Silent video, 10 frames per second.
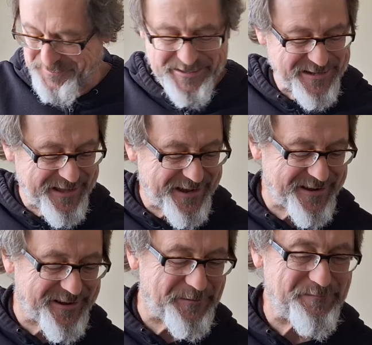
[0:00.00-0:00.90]
switch a
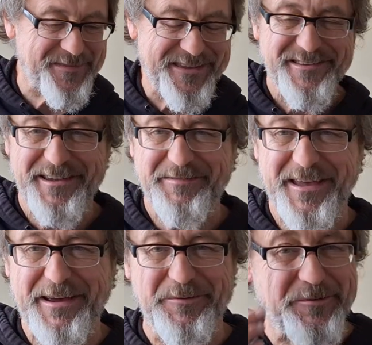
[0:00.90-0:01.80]
lot. Same thing
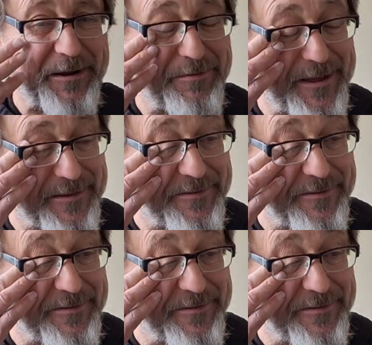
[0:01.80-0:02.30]
happens when I play a